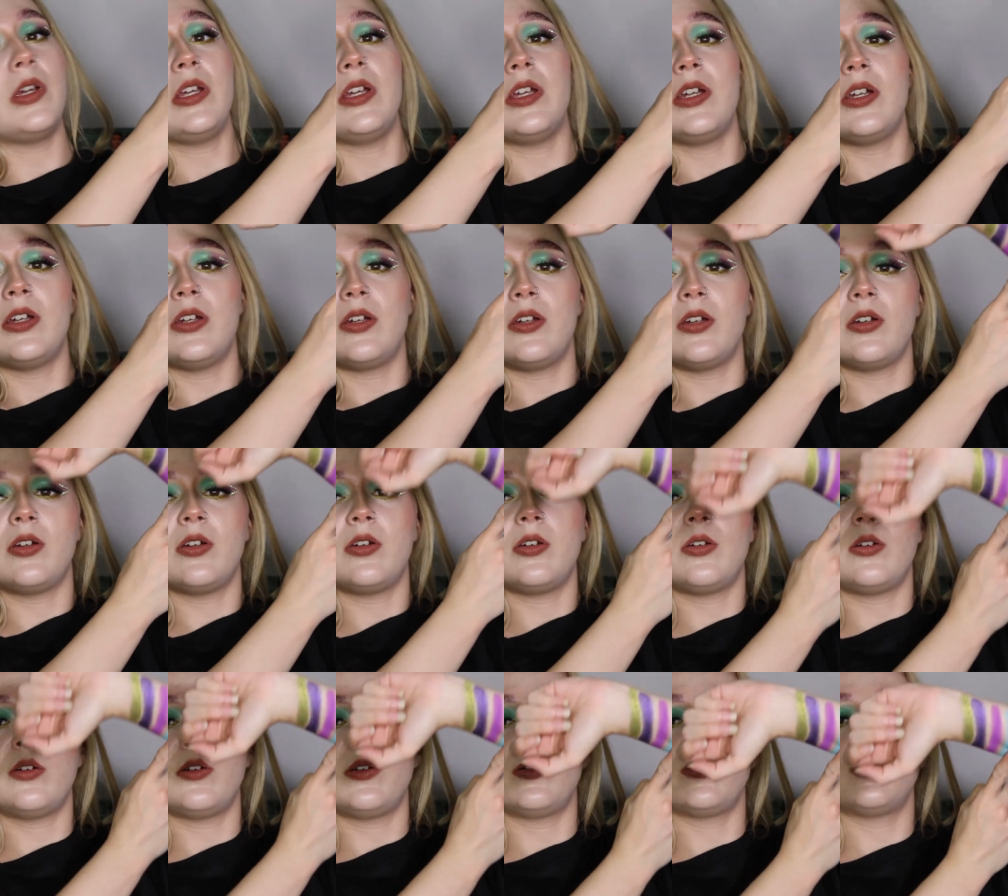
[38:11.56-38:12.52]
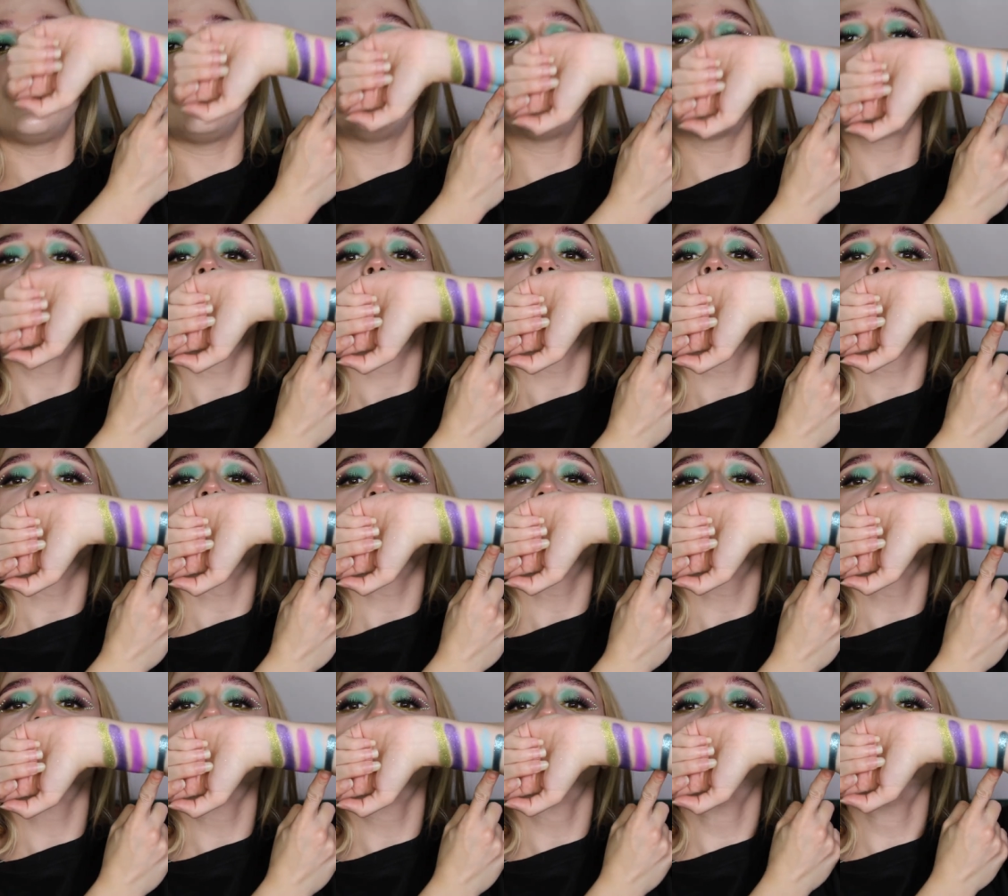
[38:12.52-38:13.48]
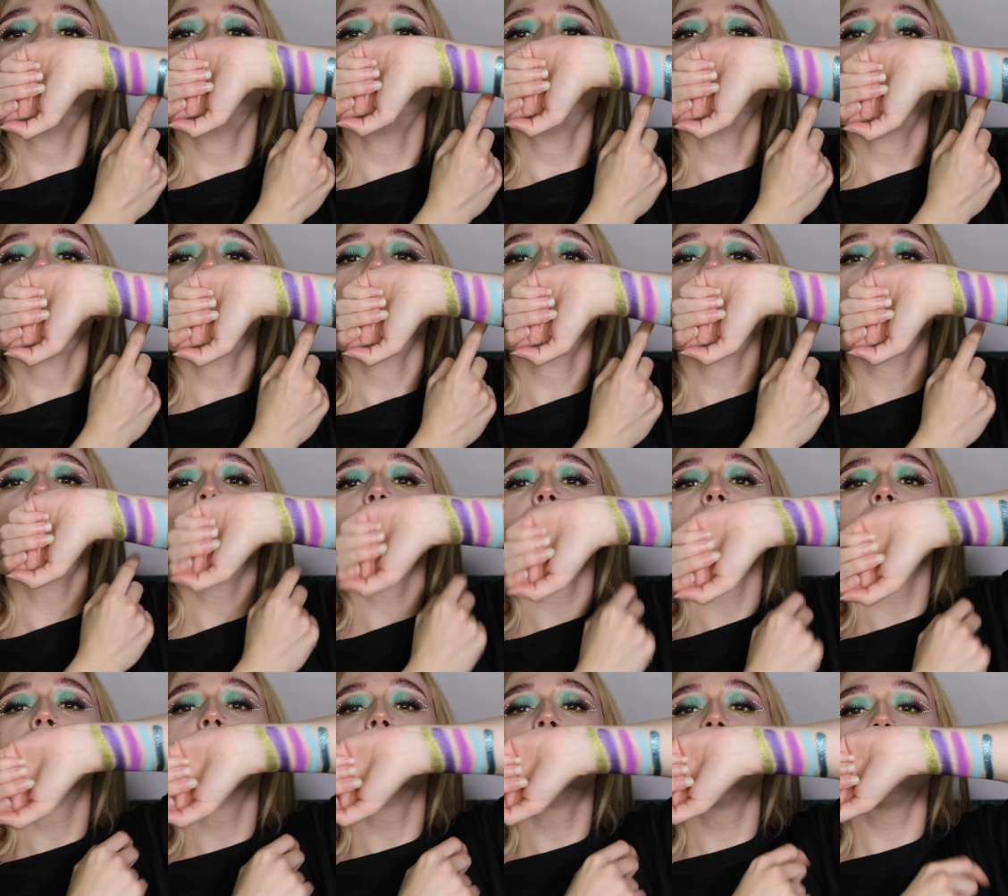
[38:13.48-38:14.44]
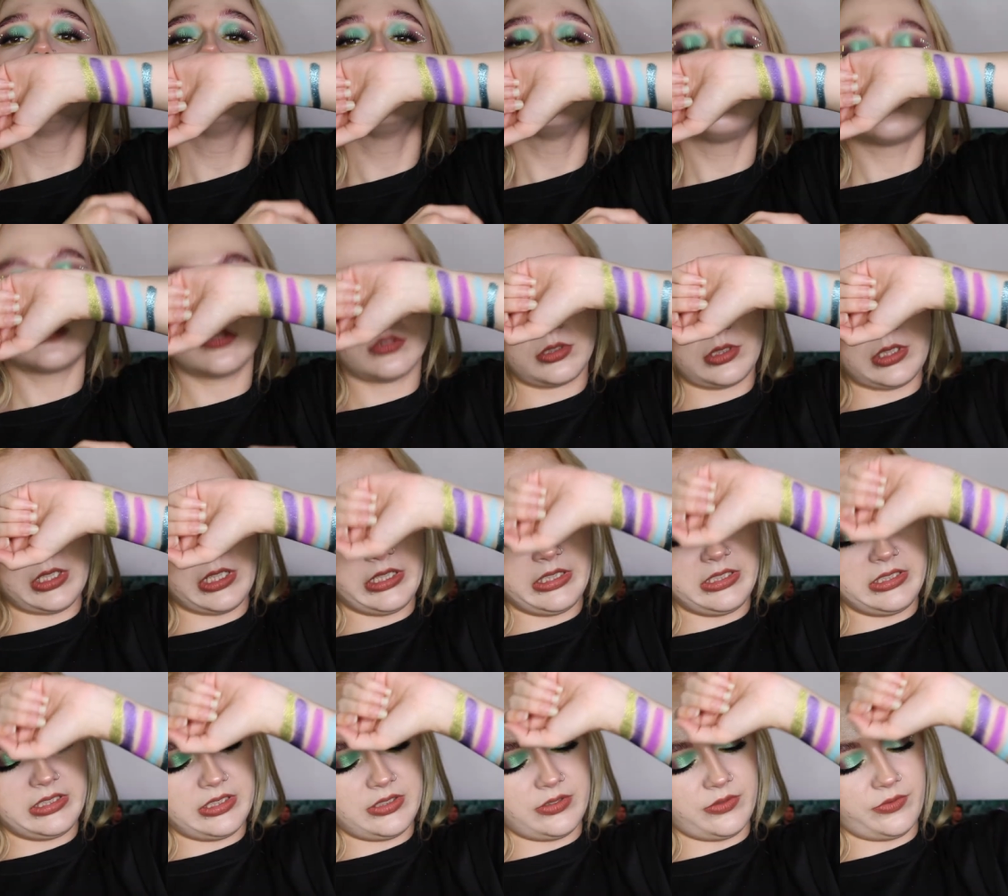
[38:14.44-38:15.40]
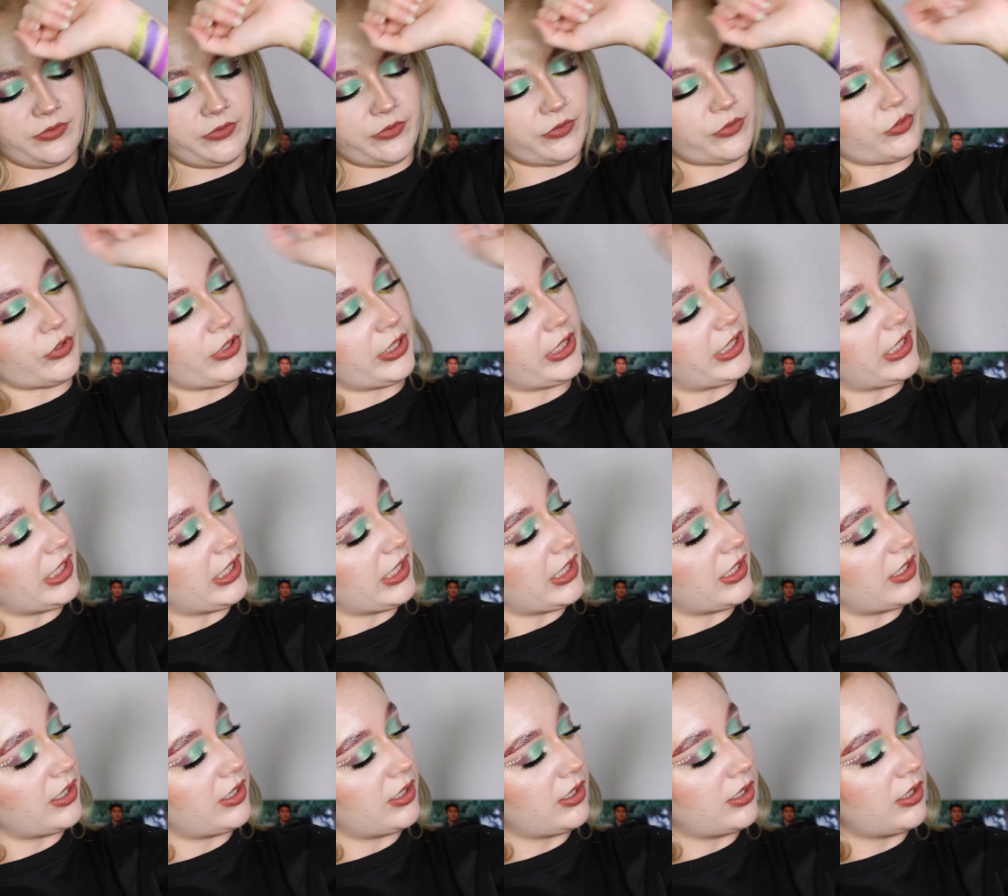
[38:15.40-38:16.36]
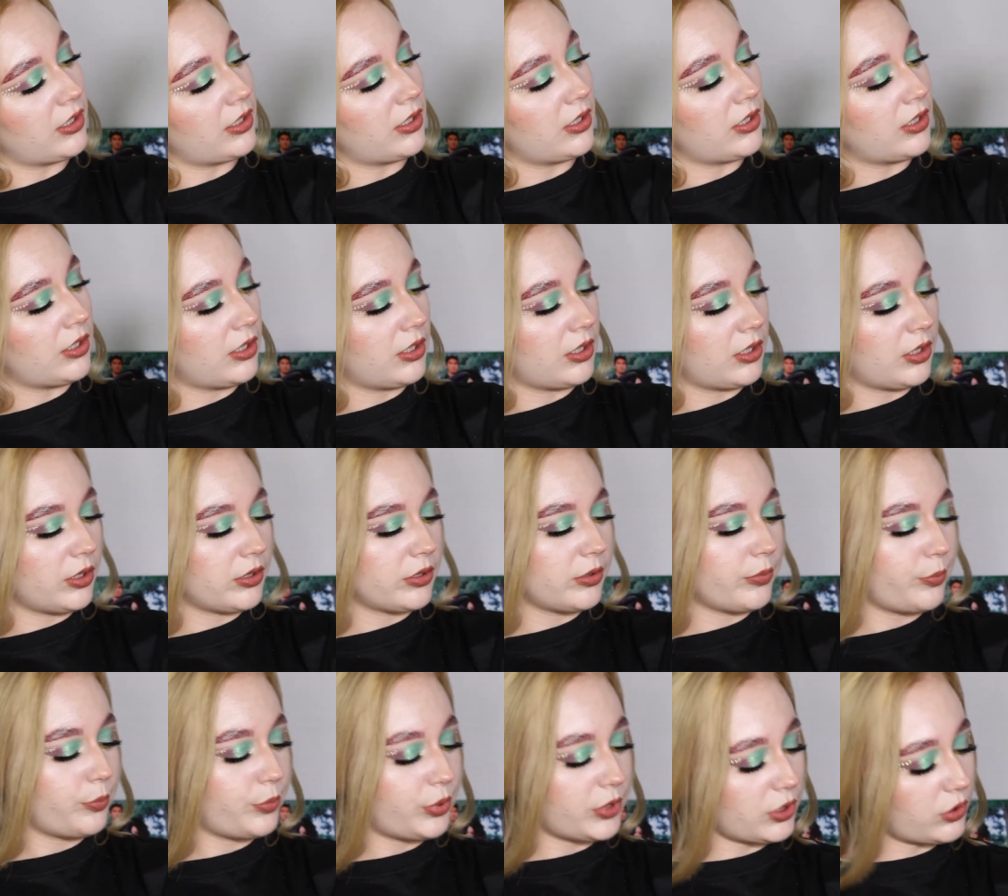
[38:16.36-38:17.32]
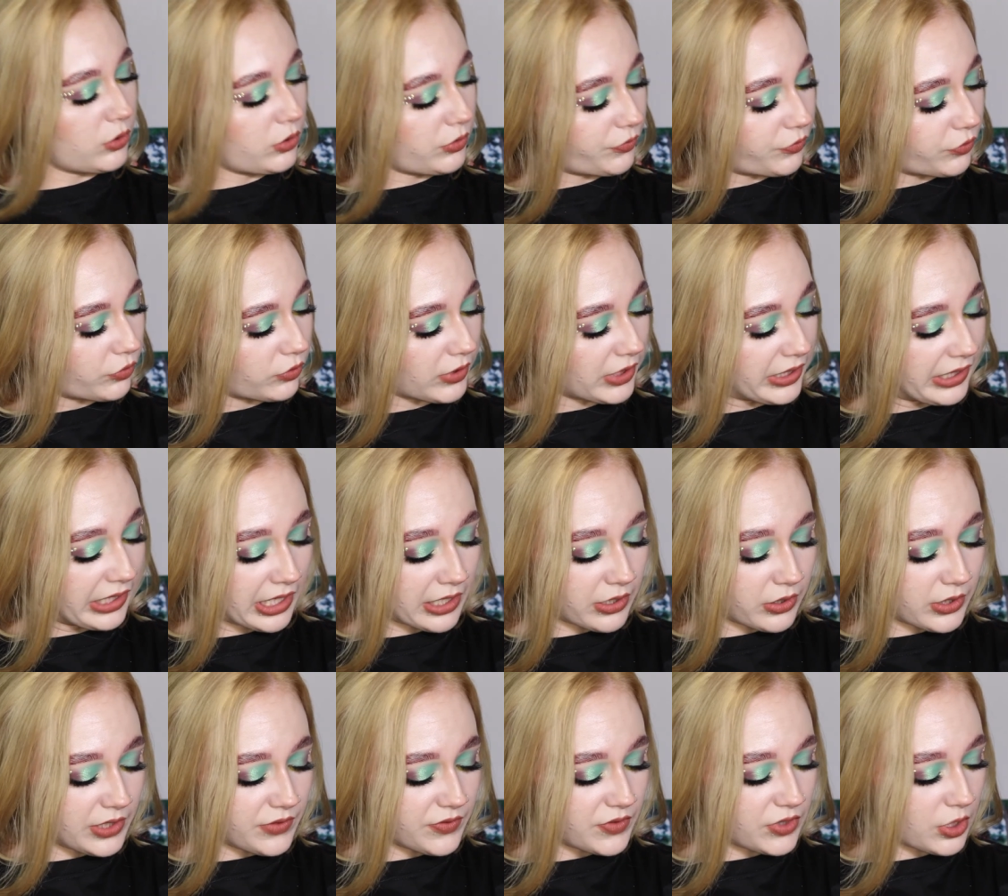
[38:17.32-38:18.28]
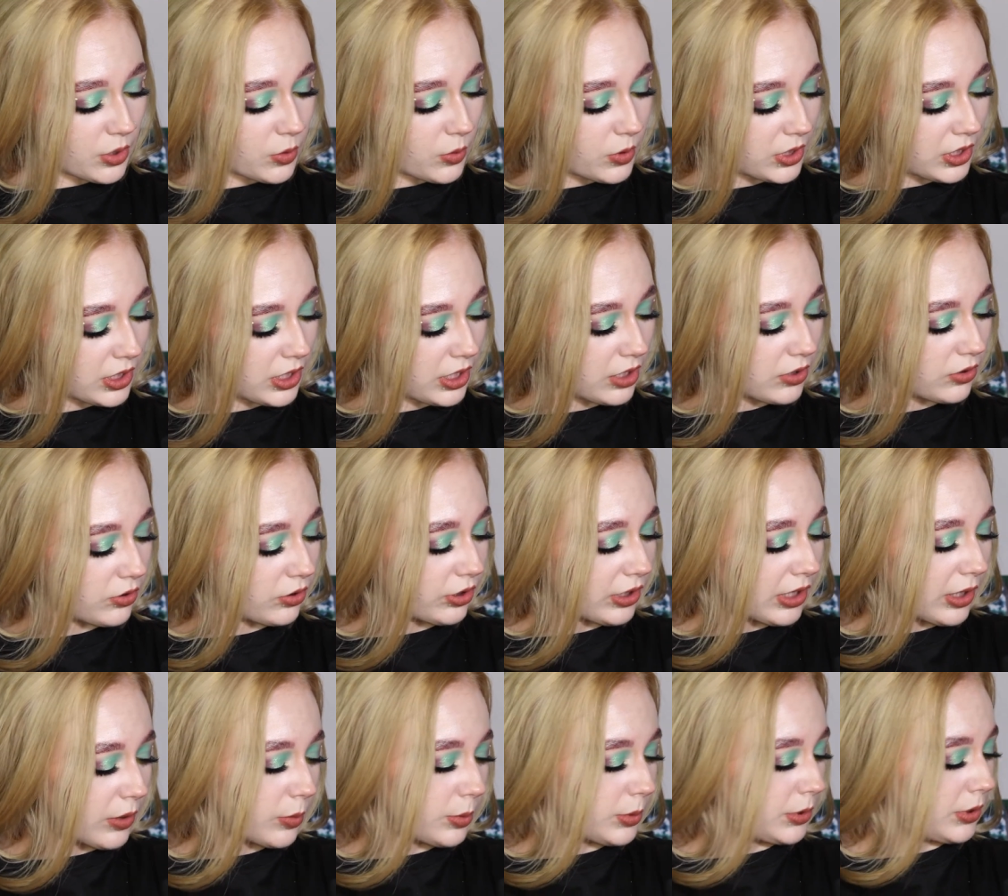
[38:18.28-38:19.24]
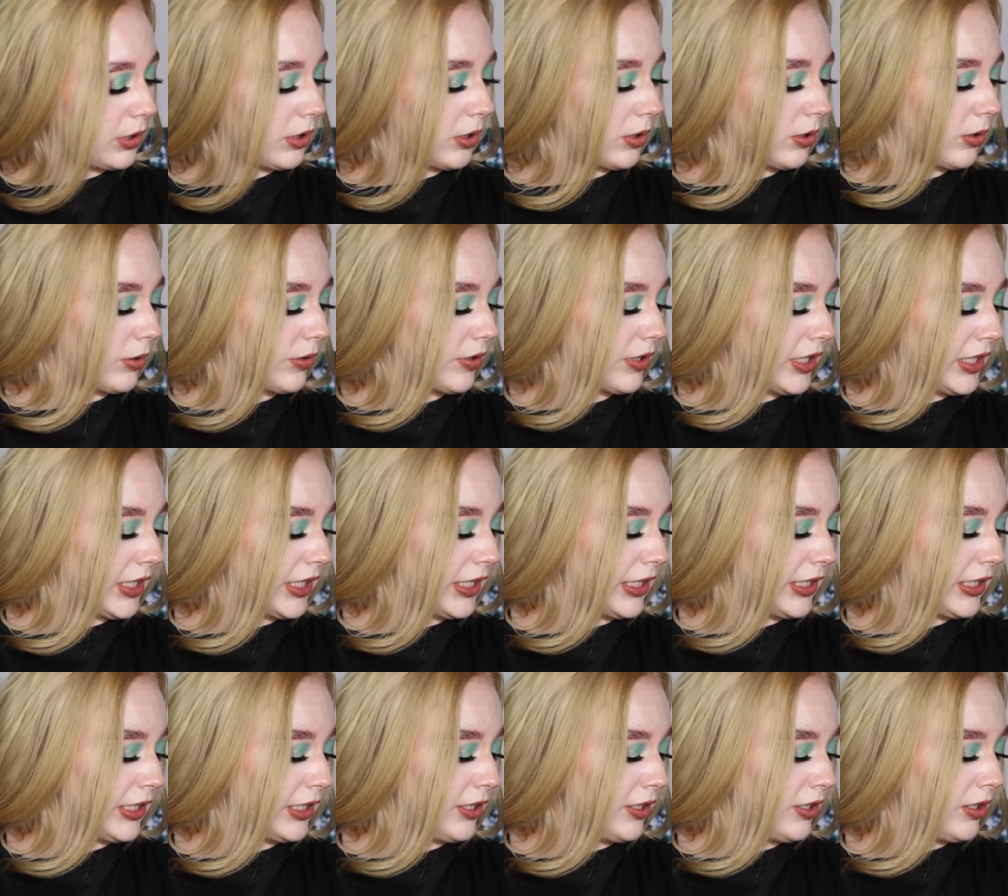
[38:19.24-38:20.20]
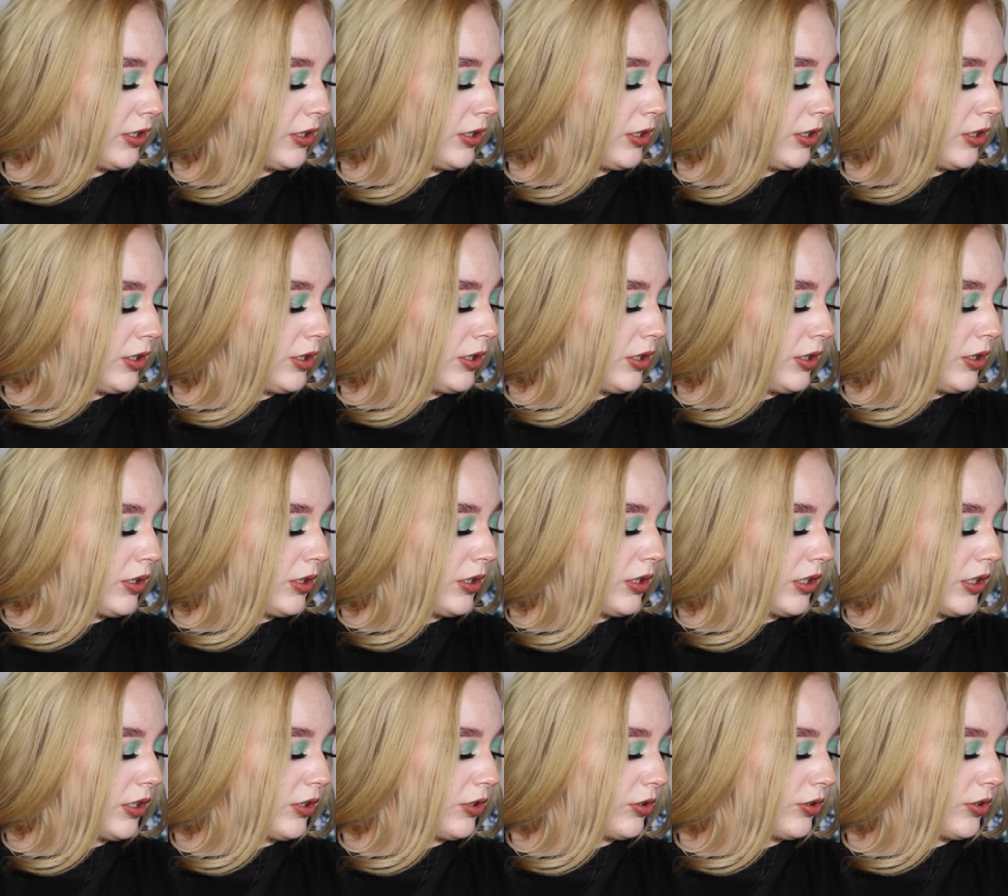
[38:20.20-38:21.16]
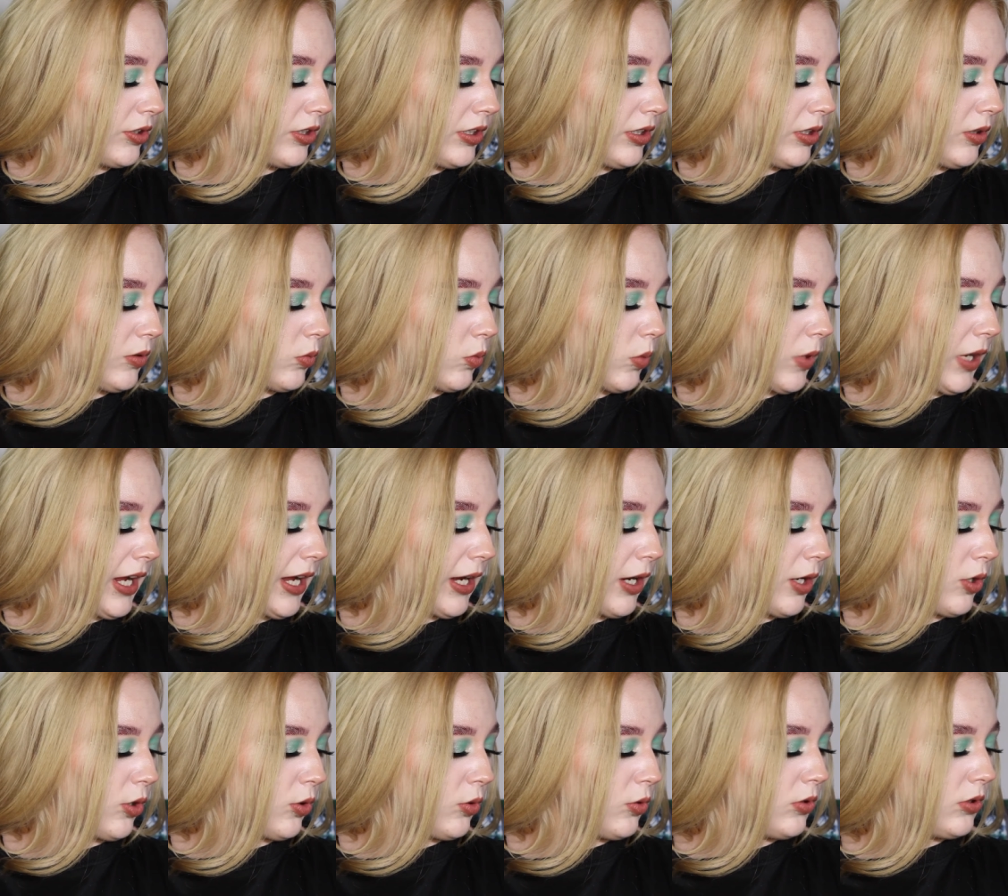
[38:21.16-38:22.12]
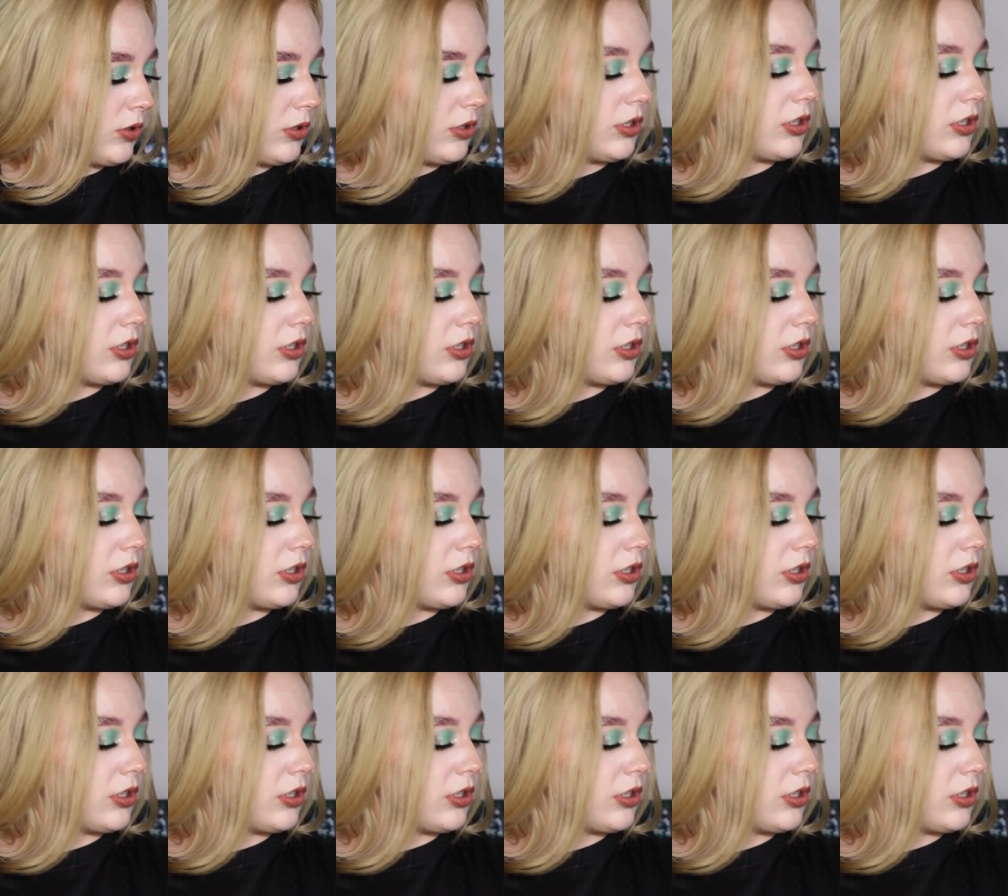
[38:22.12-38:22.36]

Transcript: M G, that is freaking beautiful. Like, I don't even know what color I would call that other than wow.